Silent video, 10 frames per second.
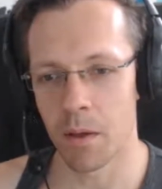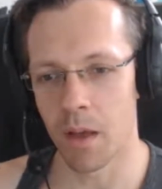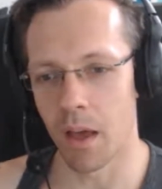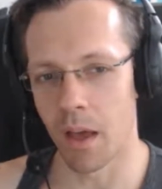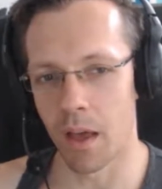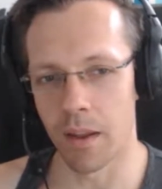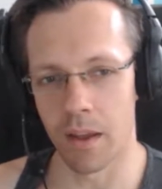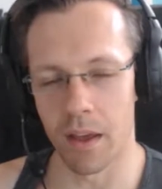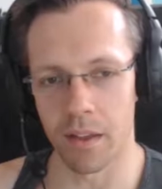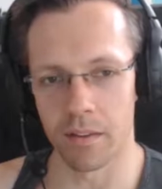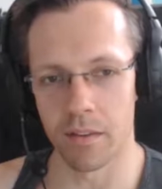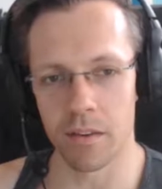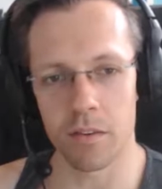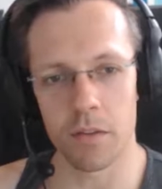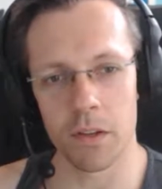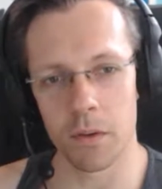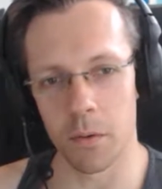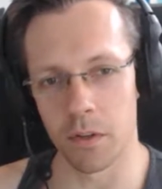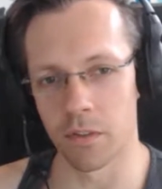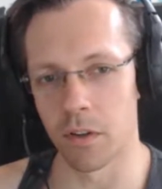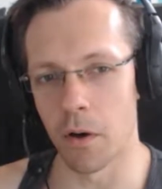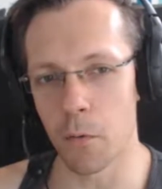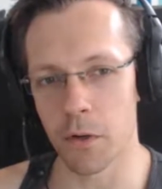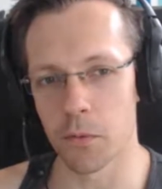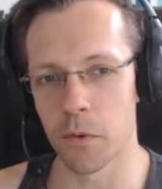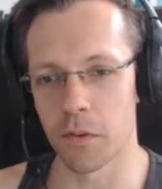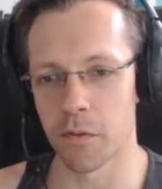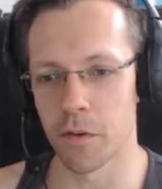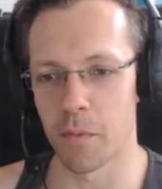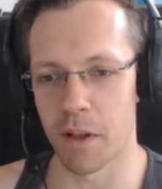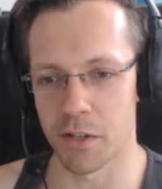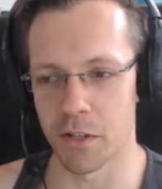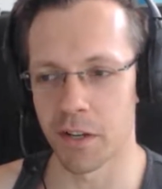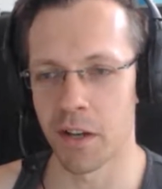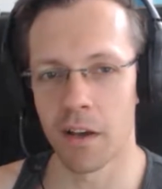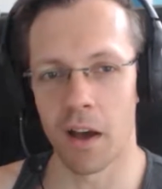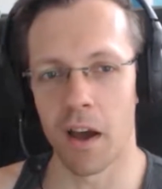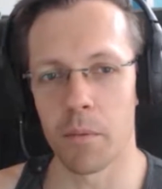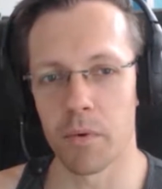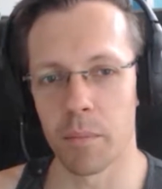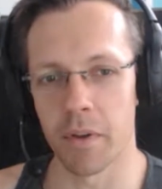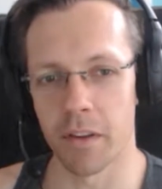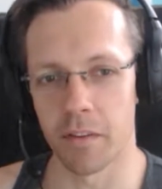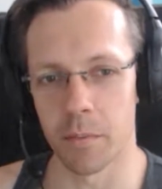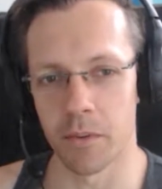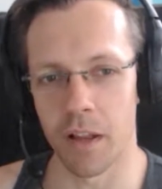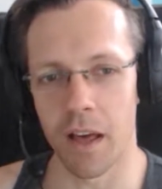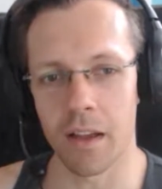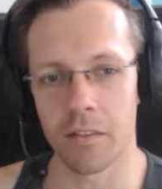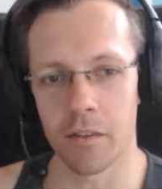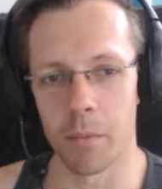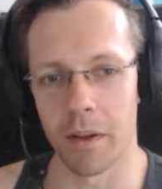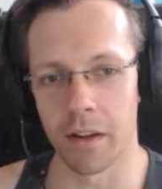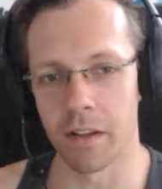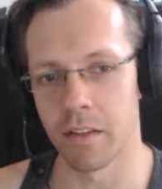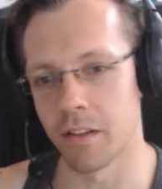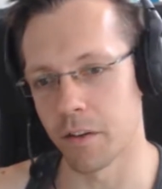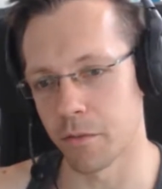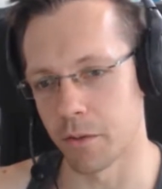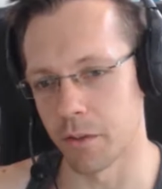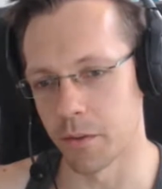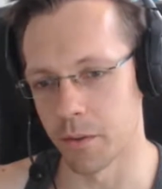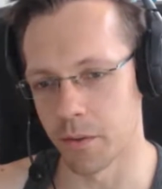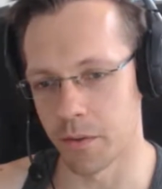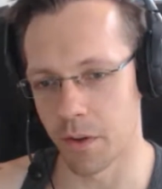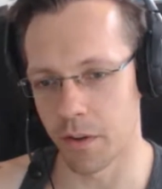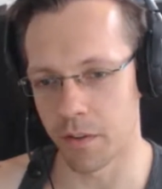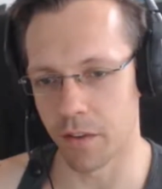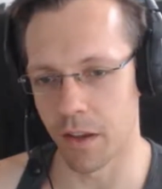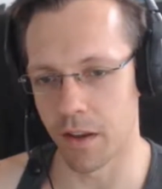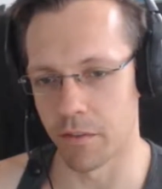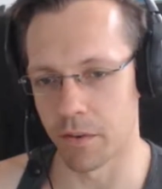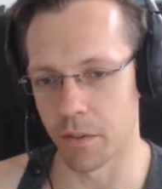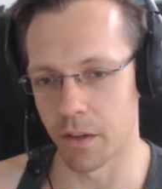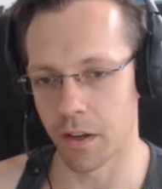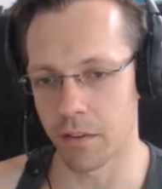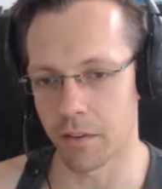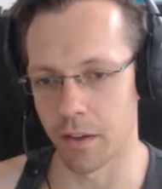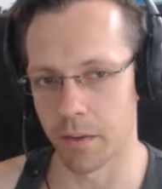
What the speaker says: And as this video is loaded with information, I prepared some slides to make it easier for you to understand everything I say.